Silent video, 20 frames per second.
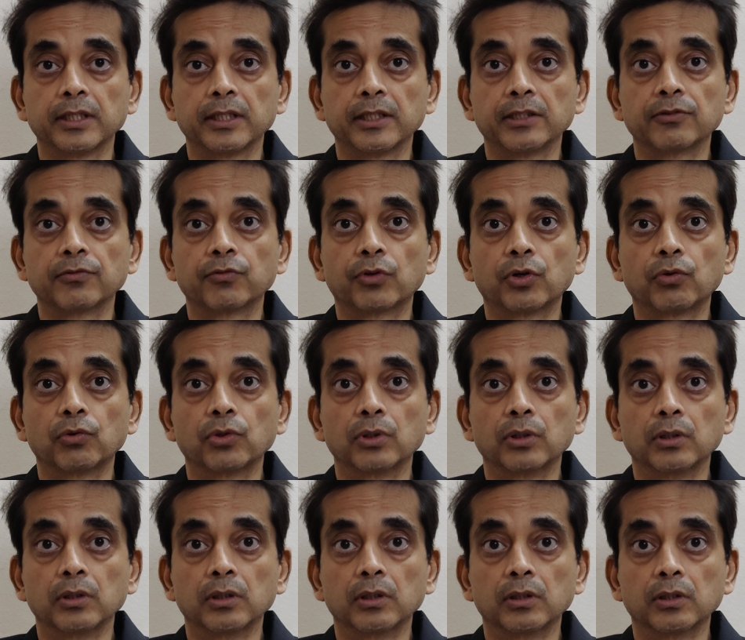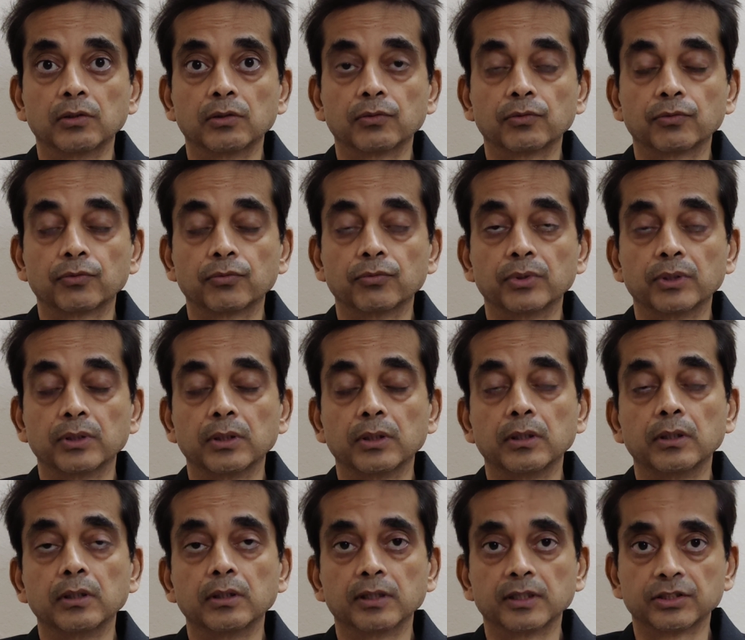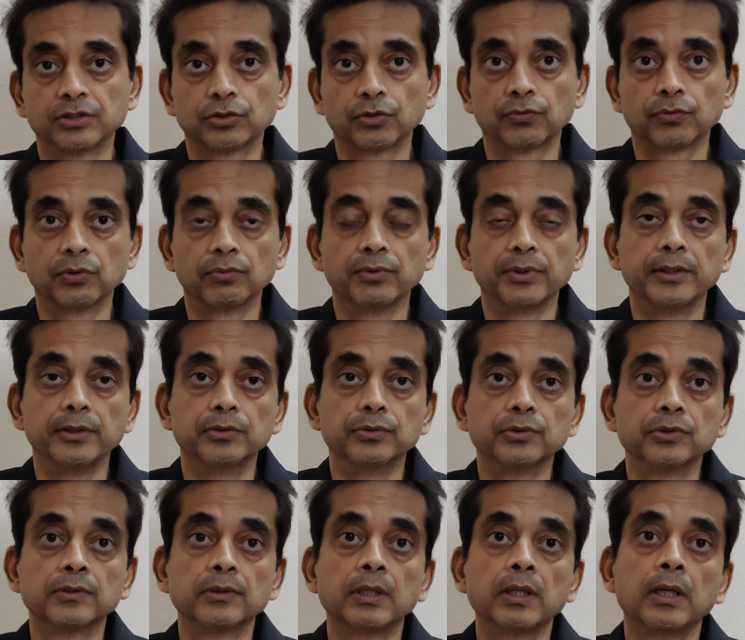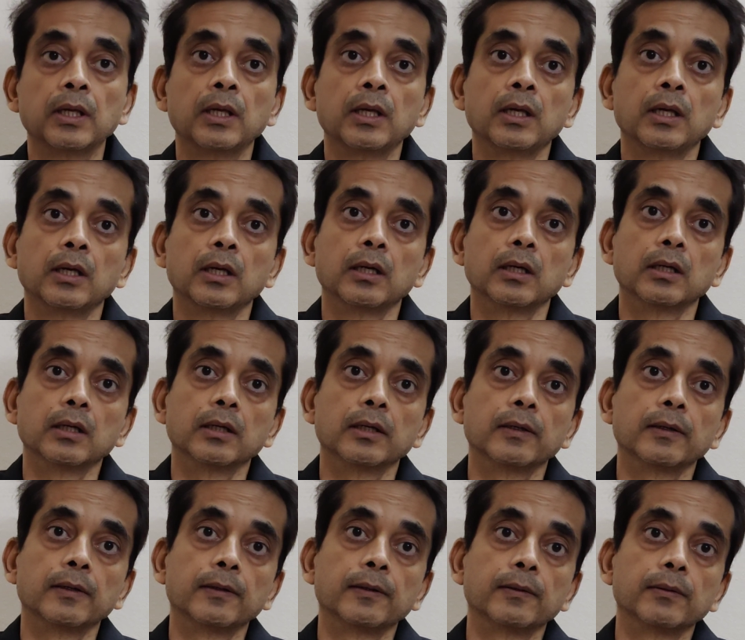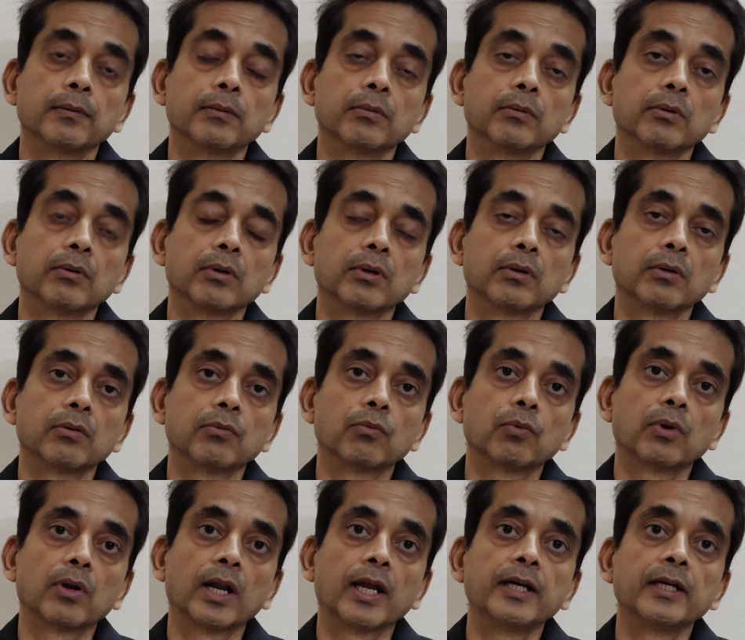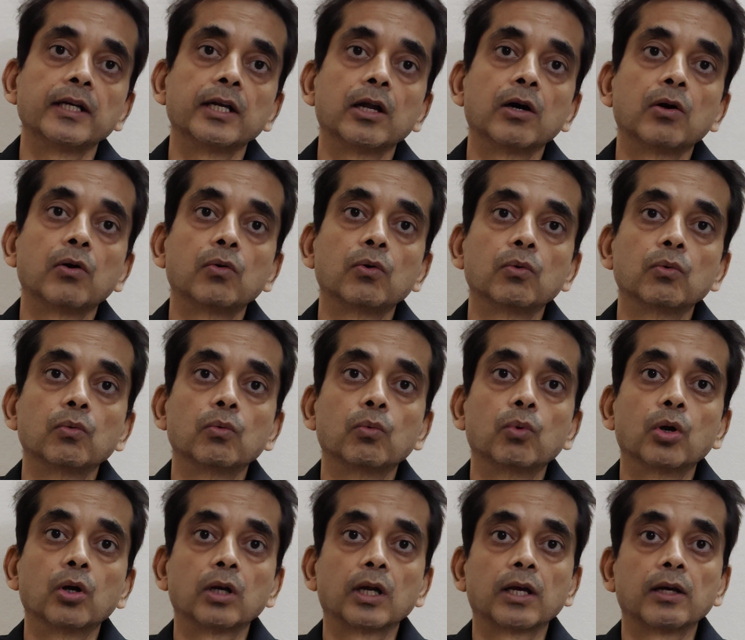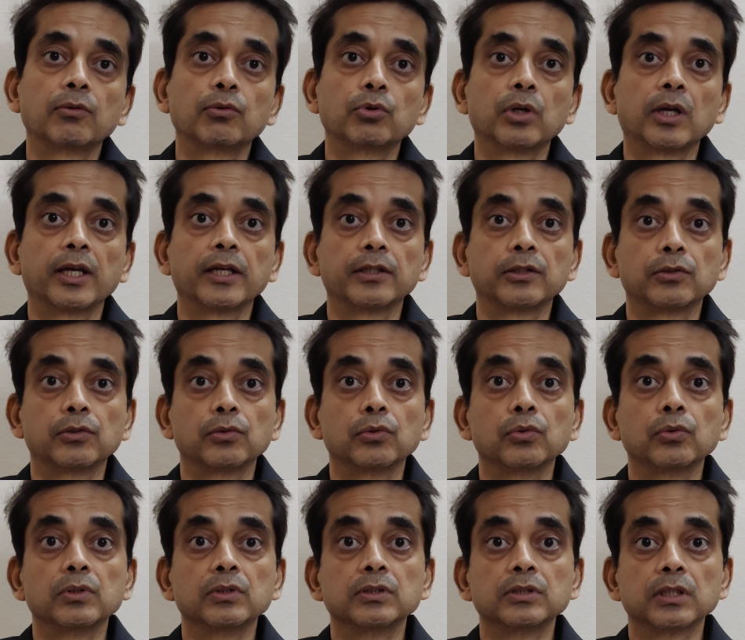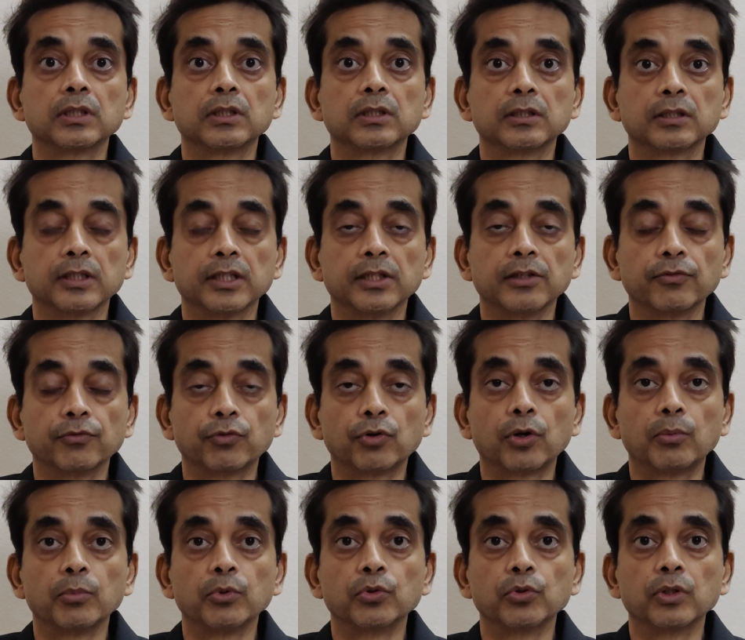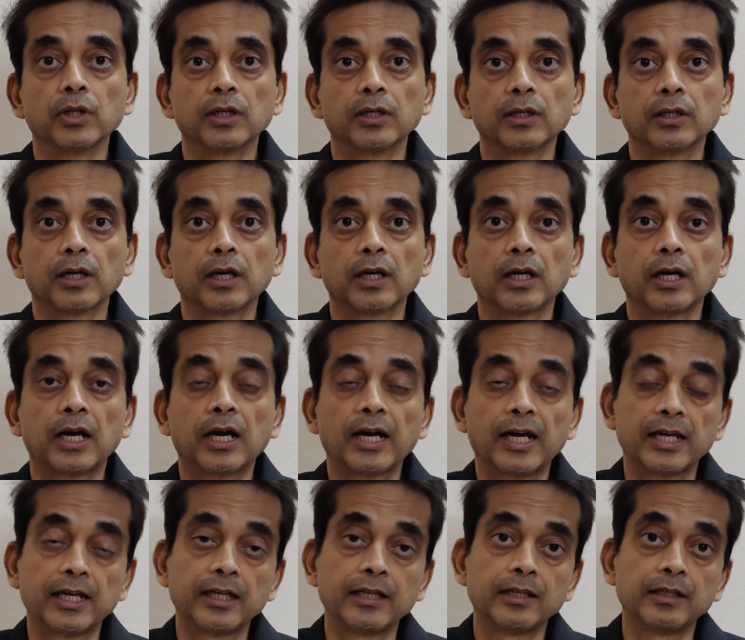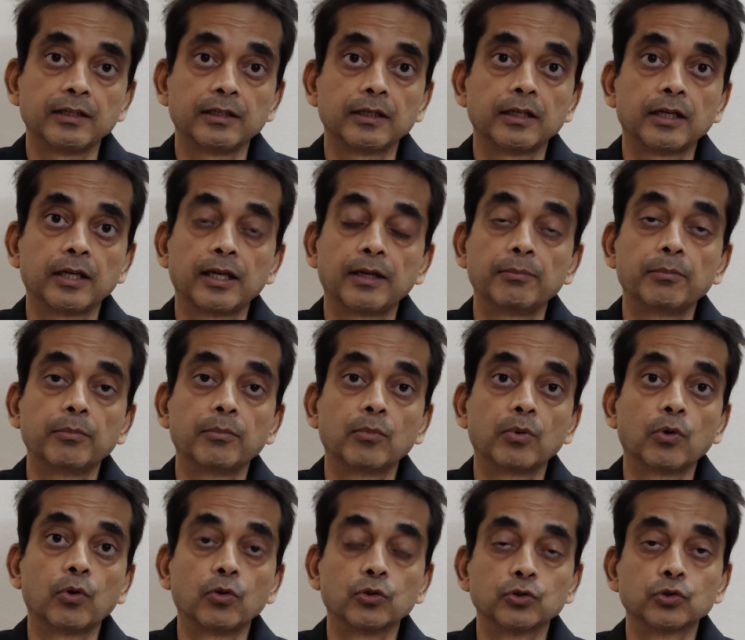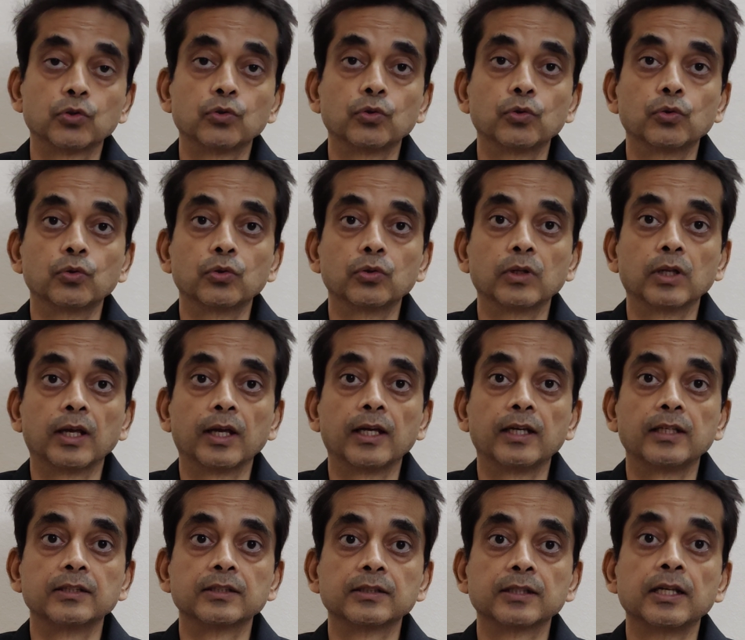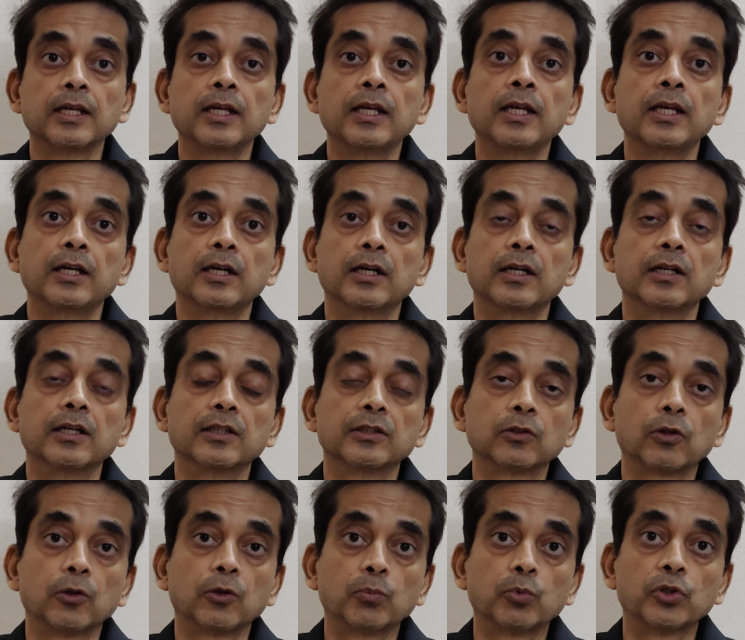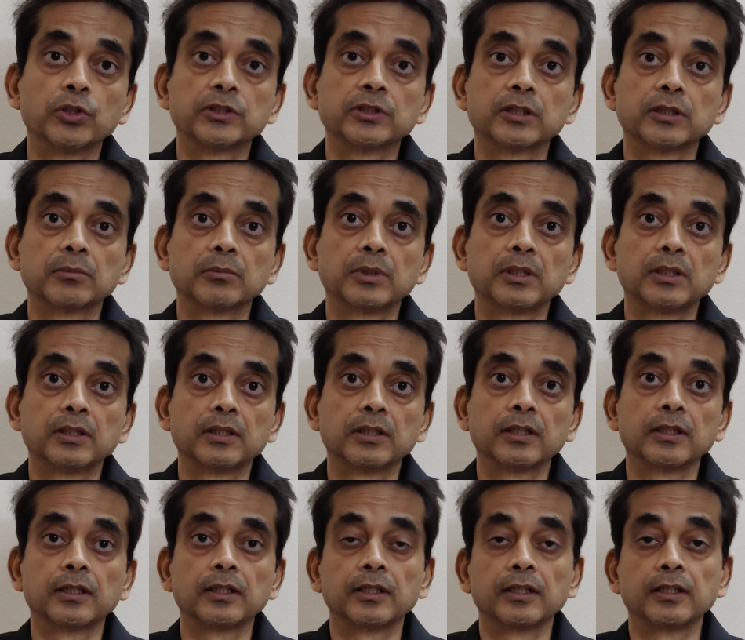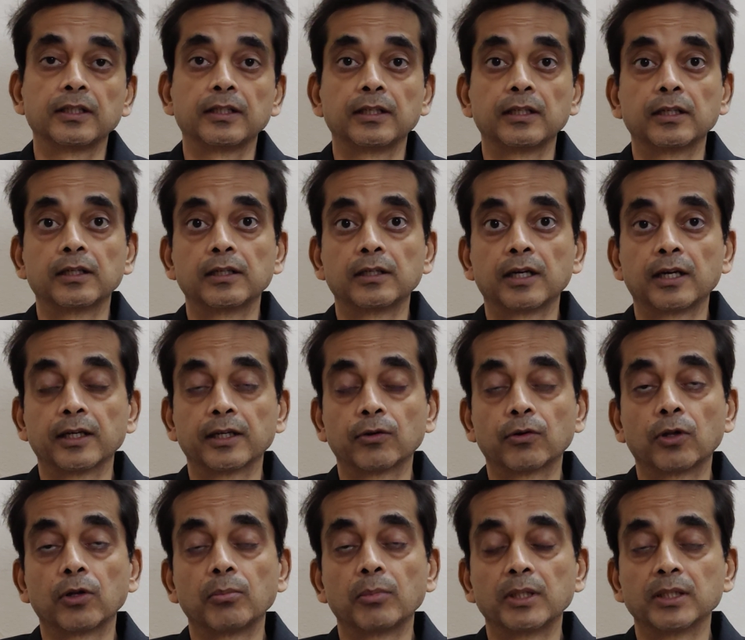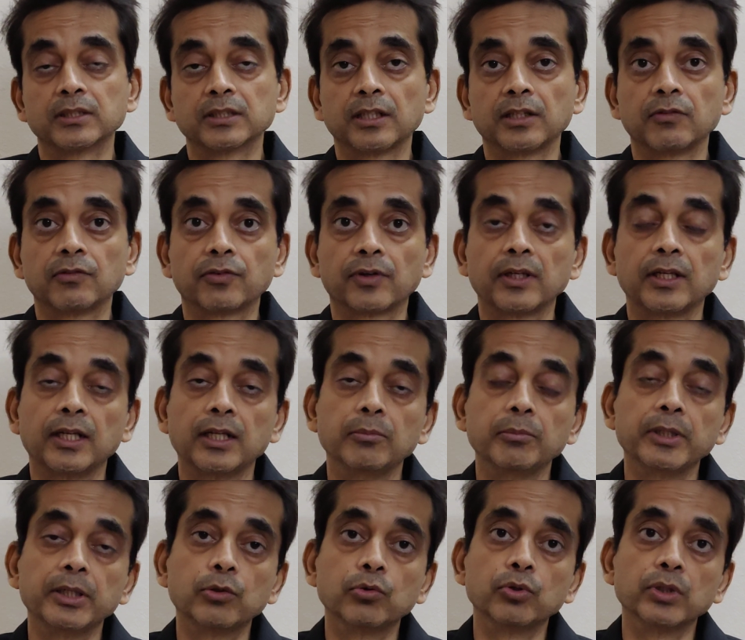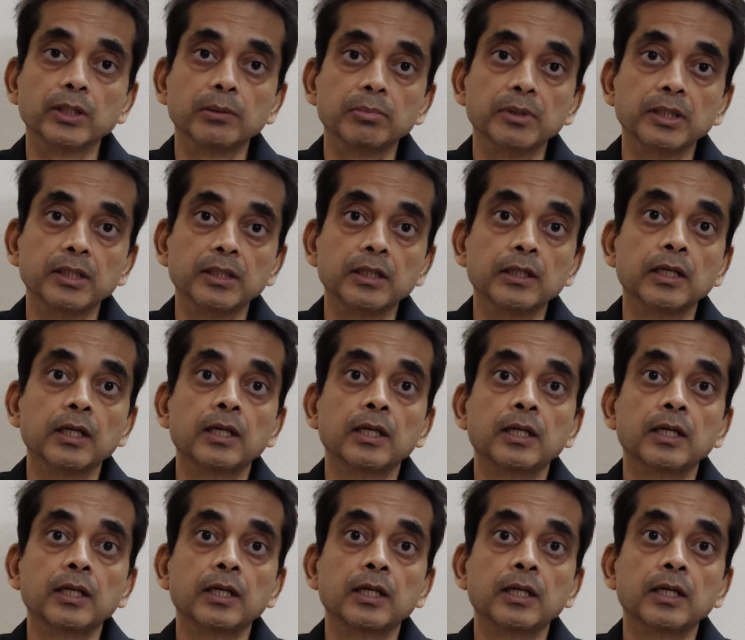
take it forward with the rest of the videos. Uh, Right now, what I would like to do is inform you that I am also known as Tanmoy Sharma, and I call myself an LB to EB